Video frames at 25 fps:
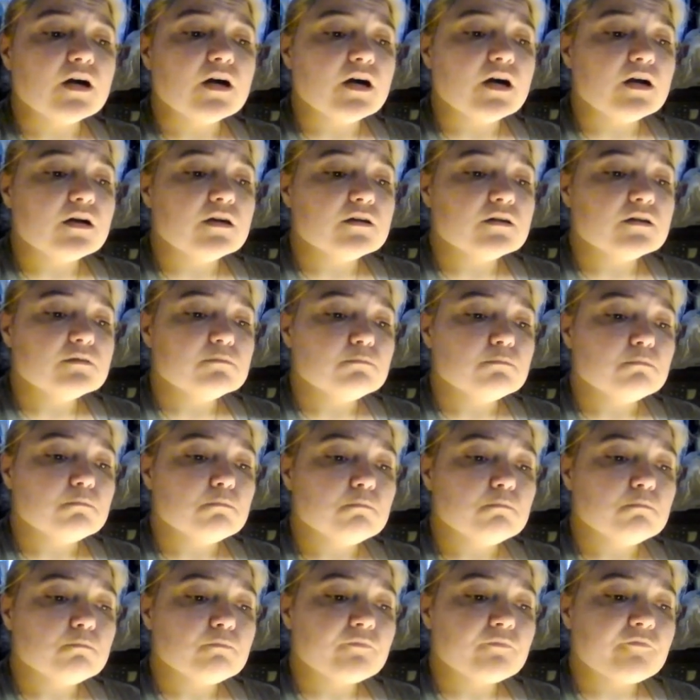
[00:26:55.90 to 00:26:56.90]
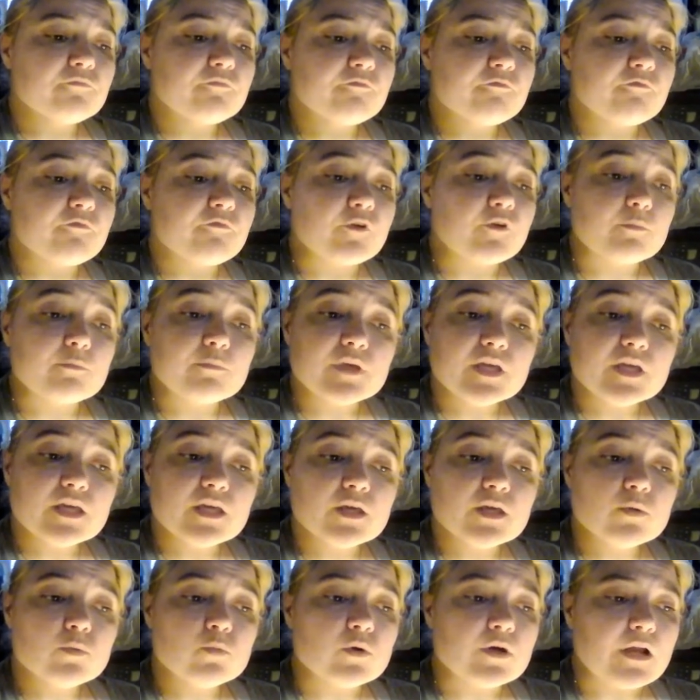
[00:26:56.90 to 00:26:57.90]
Um, for
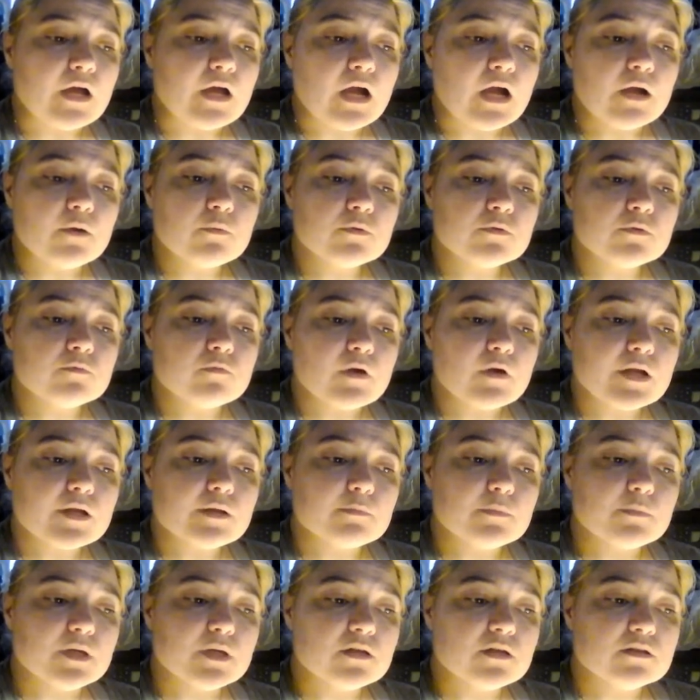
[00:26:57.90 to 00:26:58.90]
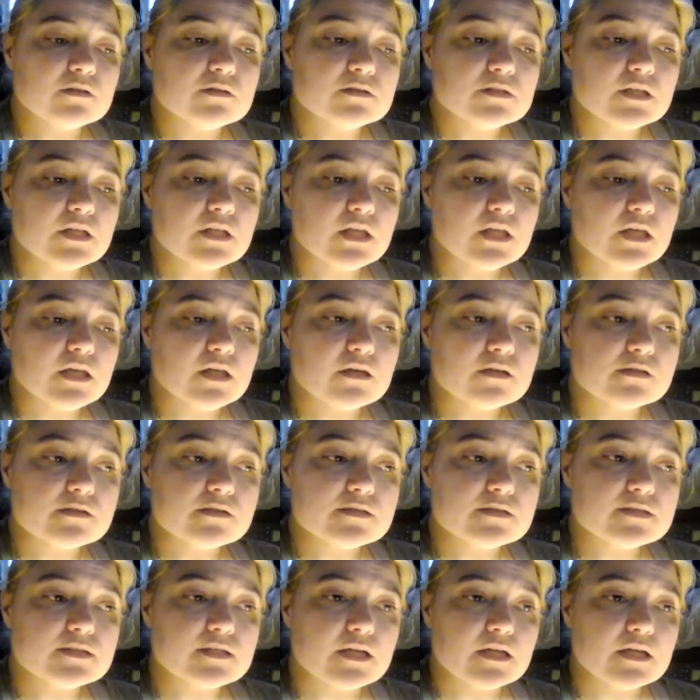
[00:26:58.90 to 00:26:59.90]
me, what I would recommend
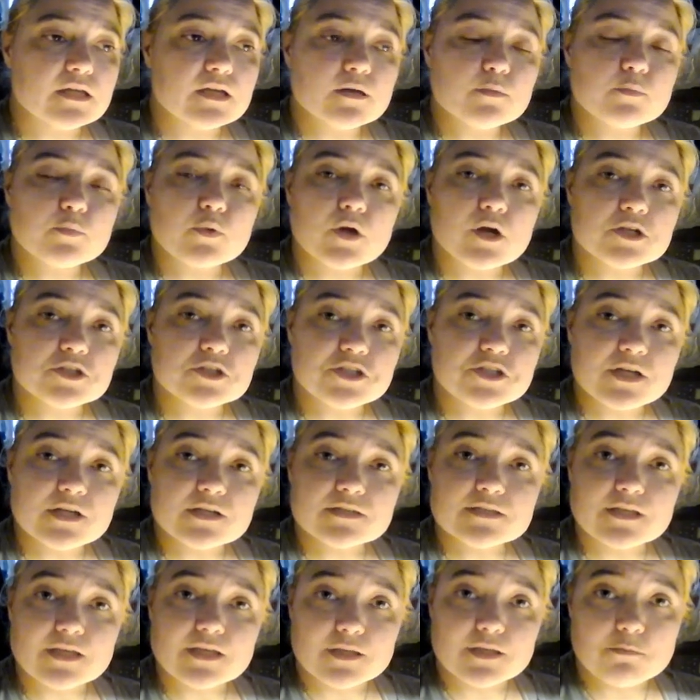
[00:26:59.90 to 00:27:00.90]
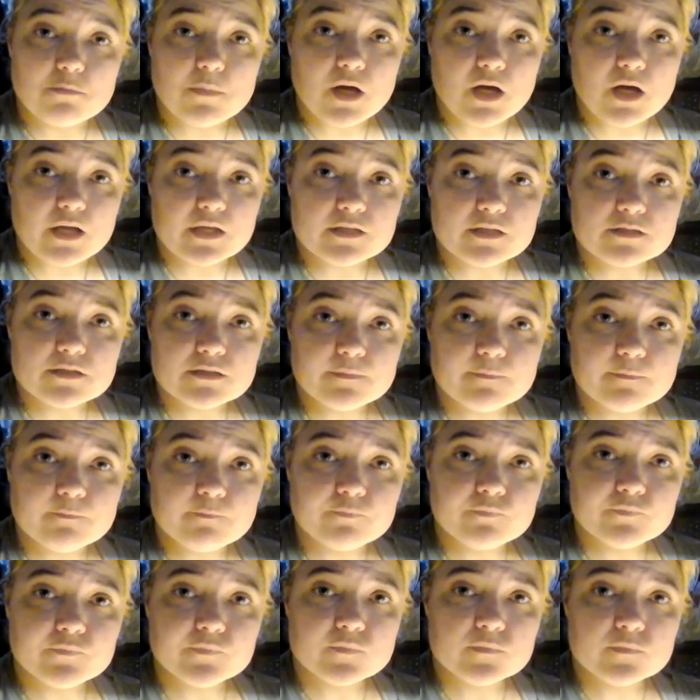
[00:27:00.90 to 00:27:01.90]
is getting a project in mind.
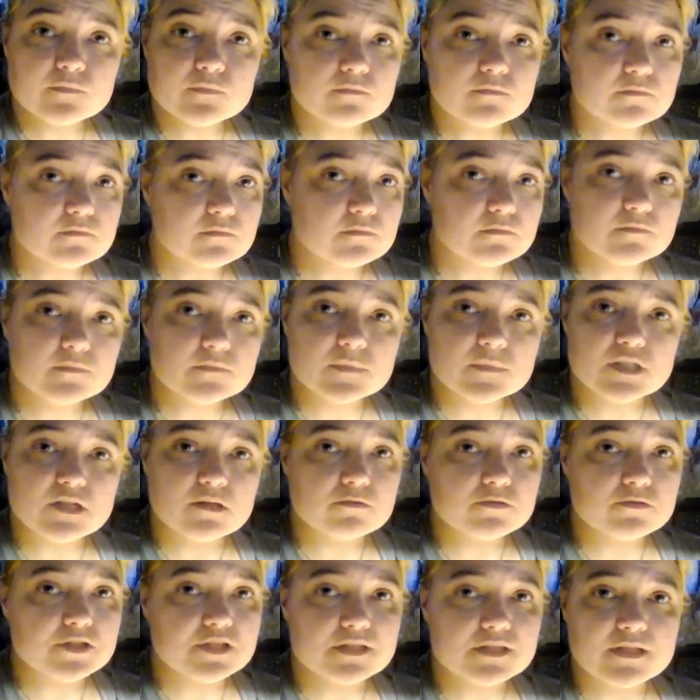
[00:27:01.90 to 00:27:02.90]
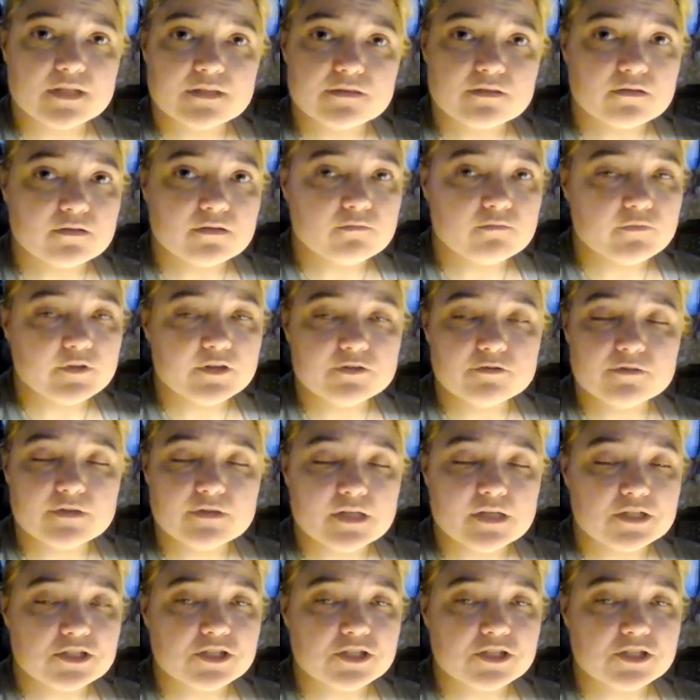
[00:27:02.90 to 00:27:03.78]
Don't just sit there and redo that